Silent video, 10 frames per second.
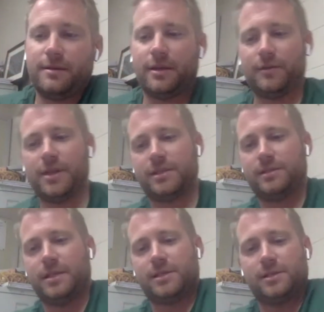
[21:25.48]

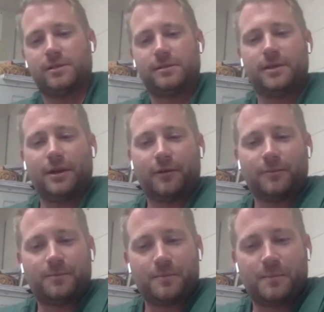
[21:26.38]
this is
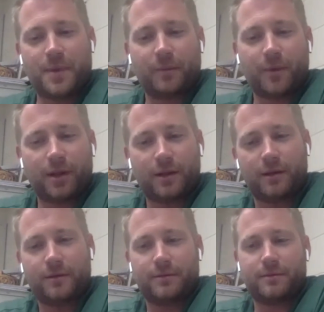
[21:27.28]
been one of
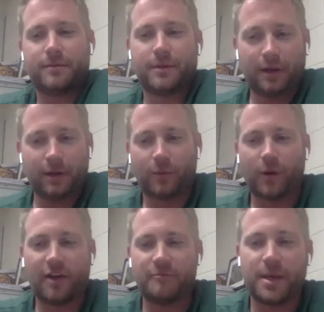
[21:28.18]
the
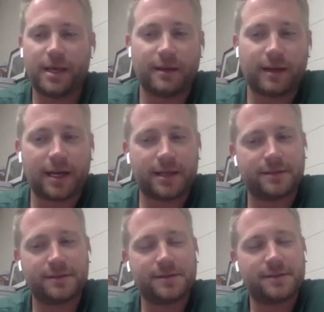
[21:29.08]
where I've been kind
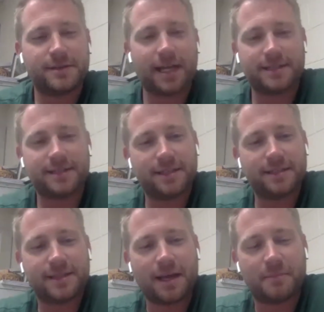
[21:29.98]
of take a
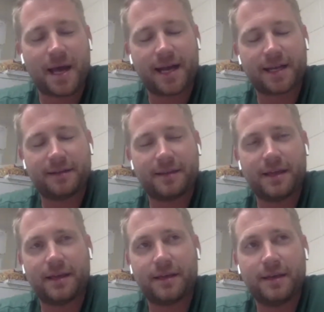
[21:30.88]
step back and think,